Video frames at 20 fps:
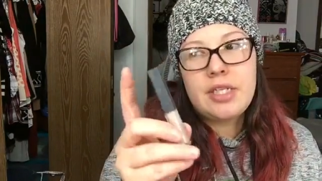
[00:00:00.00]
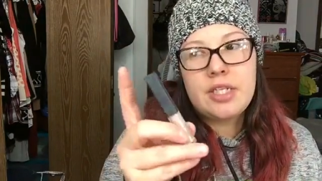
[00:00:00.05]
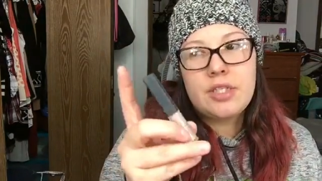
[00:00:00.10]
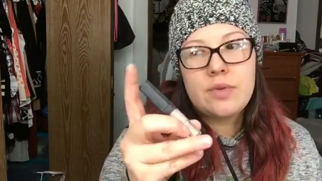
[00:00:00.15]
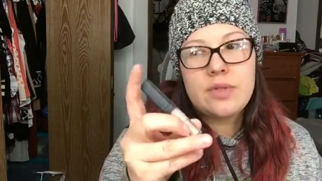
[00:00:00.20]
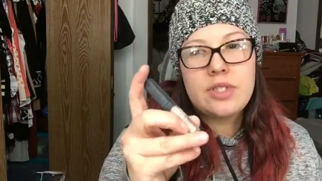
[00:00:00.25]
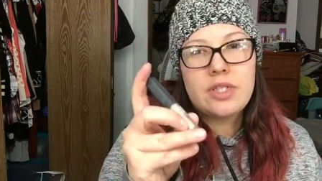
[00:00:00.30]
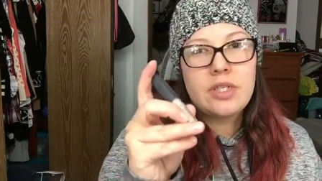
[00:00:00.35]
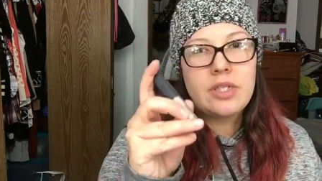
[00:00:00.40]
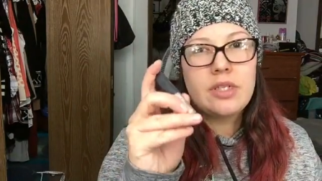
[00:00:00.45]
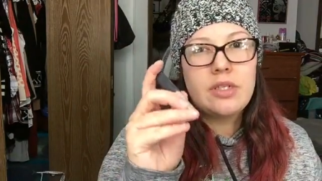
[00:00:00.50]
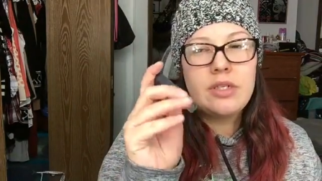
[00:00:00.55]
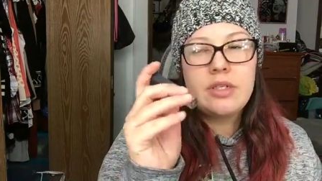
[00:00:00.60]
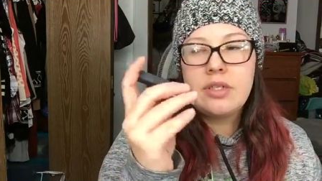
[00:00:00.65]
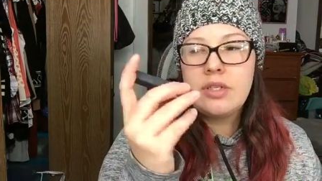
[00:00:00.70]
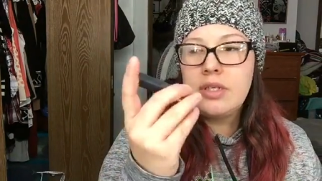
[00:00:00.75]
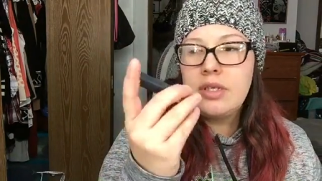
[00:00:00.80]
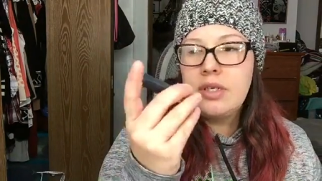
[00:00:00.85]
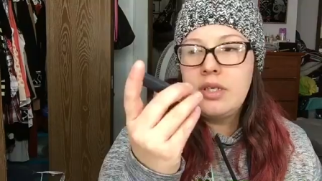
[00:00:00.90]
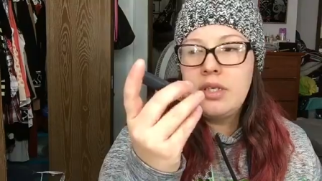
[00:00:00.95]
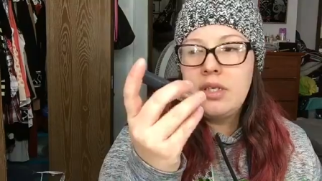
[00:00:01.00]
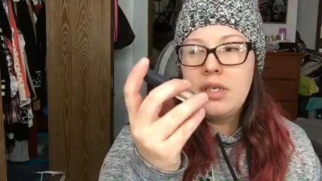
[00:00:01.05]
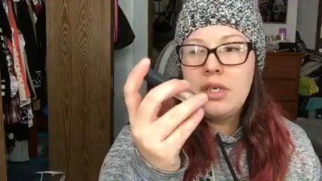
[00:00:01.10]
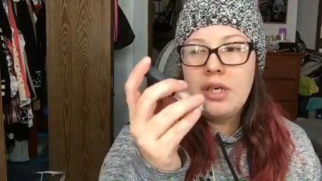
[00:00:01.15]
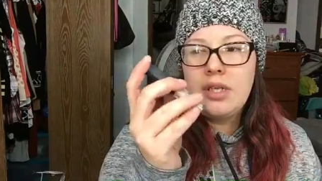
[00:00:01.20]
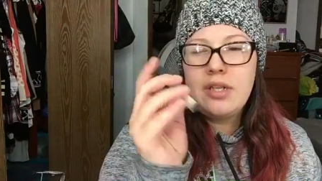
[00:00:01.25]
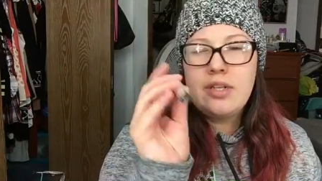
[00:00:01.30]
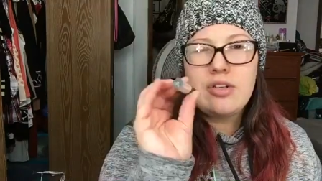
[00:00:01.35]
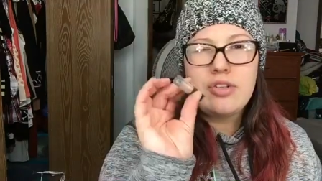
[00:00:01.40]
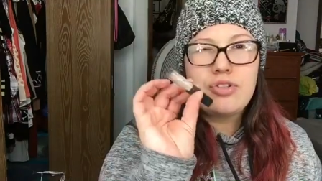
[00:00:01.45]
This was a
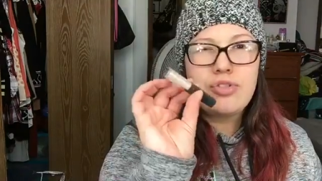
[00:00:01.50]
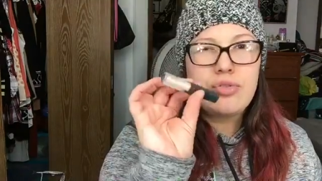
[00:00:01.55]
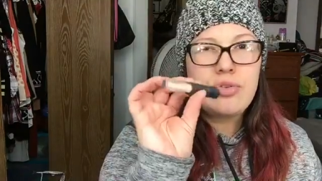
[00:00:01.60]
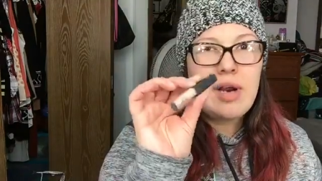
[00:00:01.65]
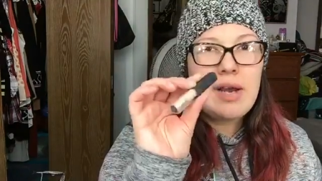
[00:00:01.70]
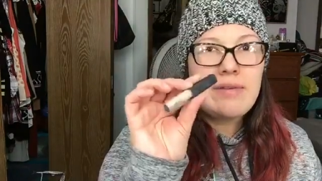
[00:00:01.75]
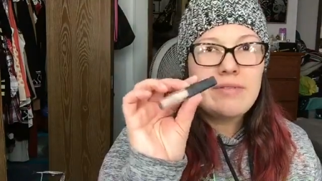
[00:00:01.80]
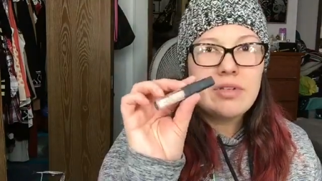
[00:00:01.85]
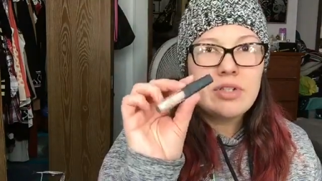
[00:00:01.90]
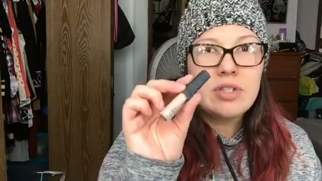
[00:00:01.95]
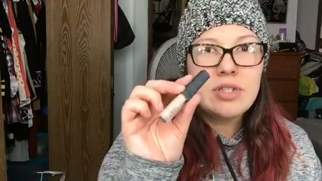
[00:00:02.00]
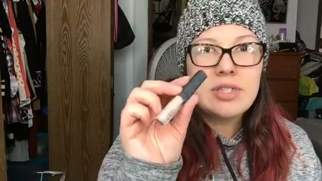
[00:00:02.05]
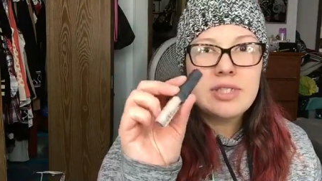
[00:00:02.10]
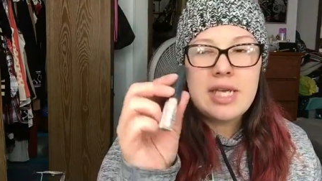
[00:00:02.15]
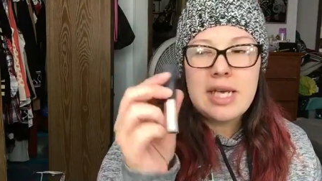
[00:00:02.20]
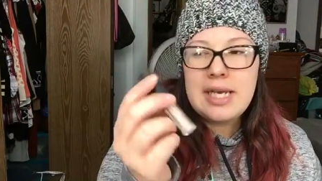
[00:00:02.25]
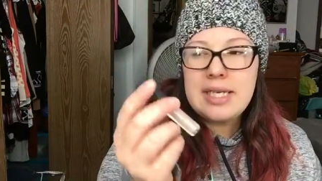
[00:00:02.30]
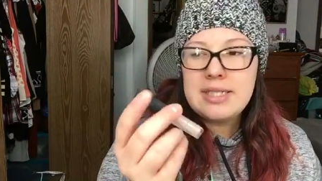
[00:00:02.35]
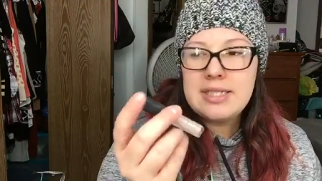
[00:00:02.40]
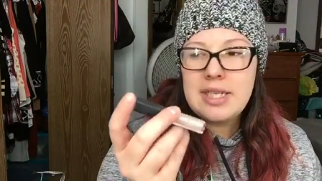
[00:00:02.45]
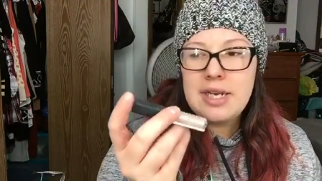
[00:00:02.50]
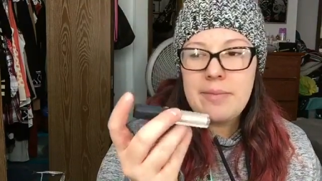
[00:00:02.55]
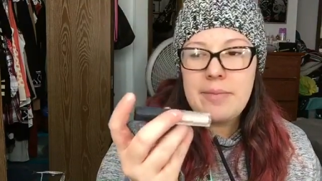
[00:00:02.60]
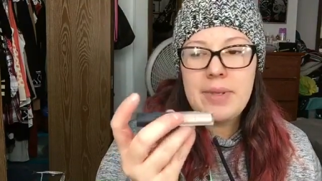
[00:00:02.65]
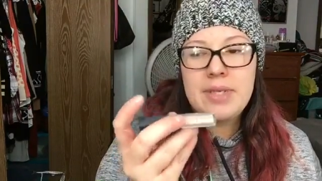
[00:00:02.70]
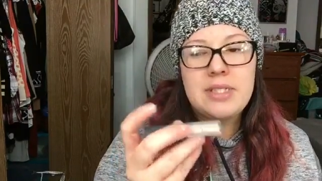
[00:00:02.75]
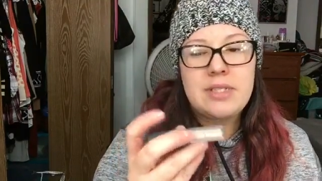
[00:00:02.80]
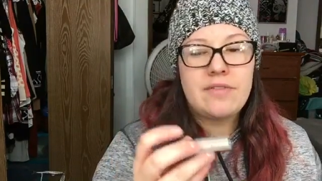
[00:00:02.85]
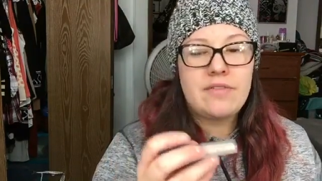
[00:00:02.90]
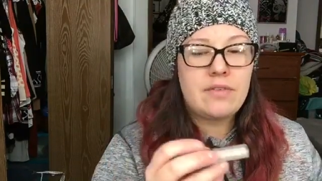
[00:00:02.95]
little travel size that I
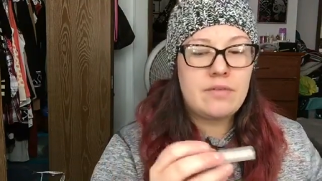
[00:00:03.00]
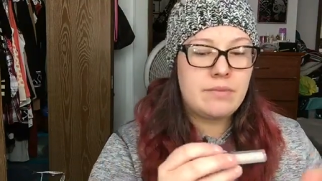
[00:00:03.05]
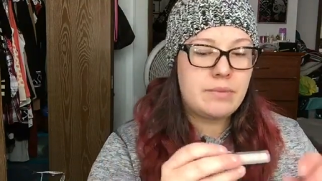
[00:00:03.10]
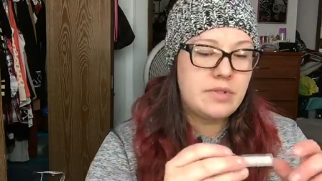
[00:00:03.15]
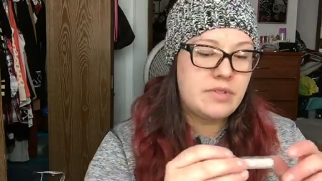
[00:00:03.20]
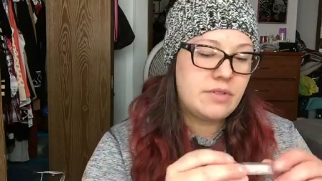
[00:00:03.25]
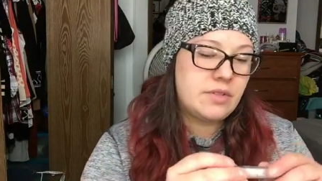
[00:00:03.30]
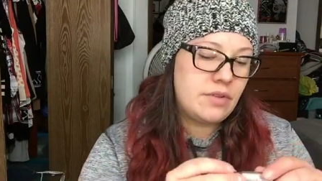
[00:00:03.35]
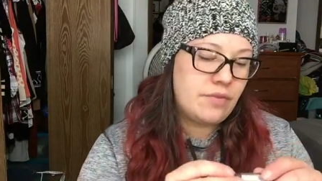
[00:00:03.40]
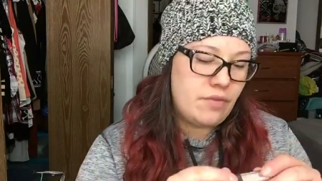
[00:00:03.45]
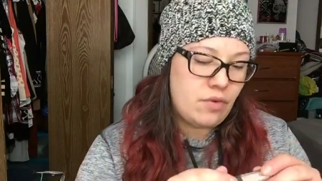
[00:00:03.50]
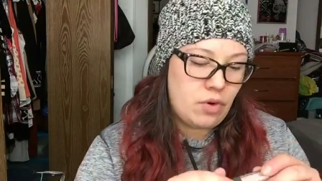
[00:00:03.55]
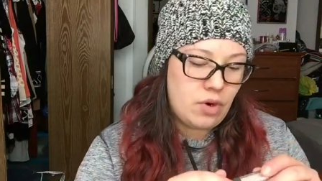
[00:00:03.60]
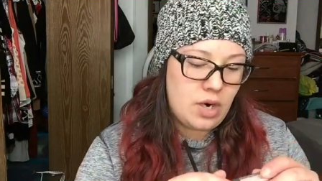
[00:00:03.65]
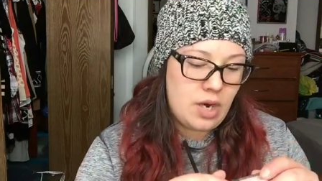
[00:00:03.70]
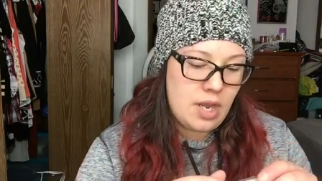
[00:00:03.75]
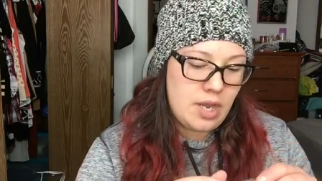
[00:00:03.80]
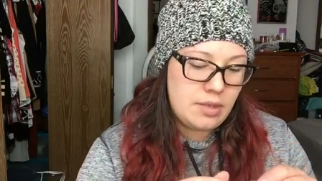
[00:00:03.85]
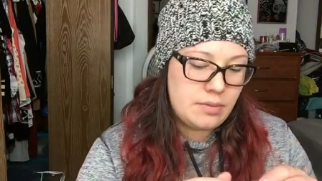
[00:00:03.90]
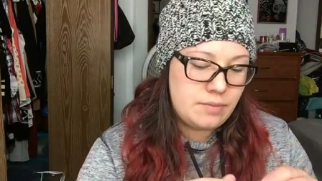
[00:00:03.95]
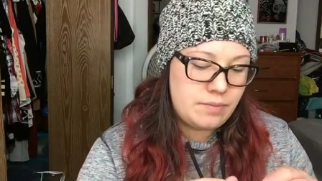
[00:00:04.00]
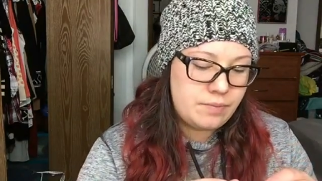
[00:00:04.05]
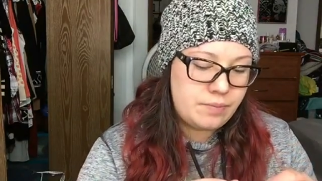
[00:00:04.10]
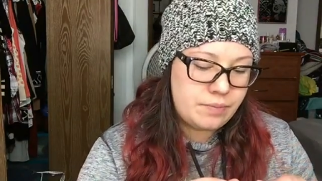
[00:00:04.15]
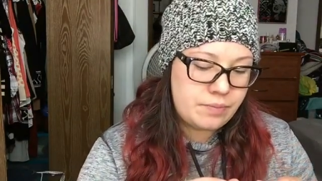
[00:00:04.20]
picked up from Sephora.